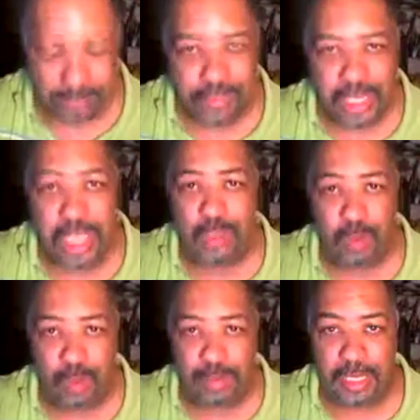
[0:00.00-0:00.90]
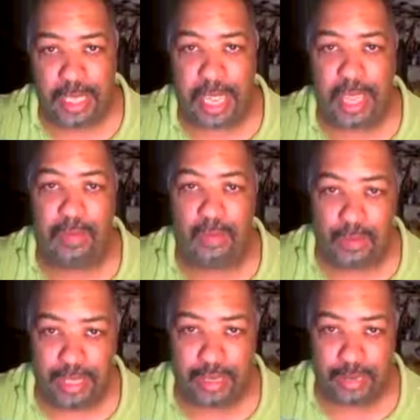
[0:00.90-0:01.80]
this woman had
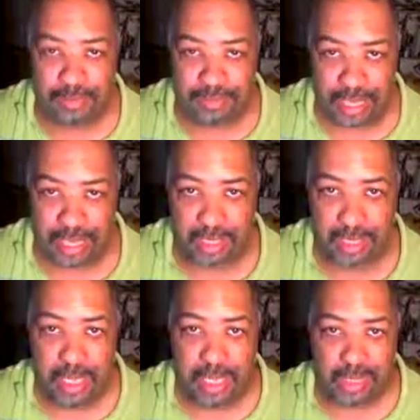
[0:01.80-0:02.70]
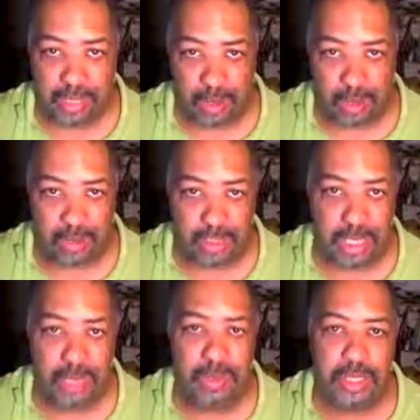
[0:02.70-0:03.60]
real faith. So
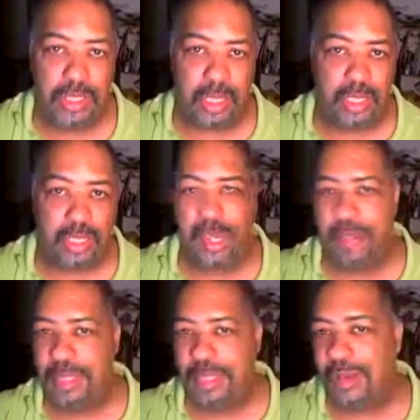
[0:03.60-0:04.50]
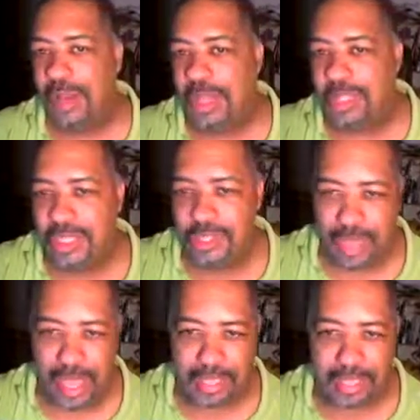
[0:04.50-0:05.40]
she was coming across the
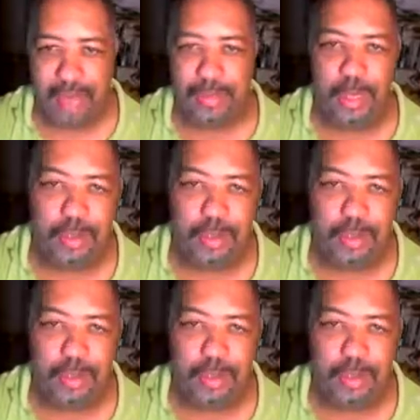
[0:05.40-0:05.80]
tracks, coming on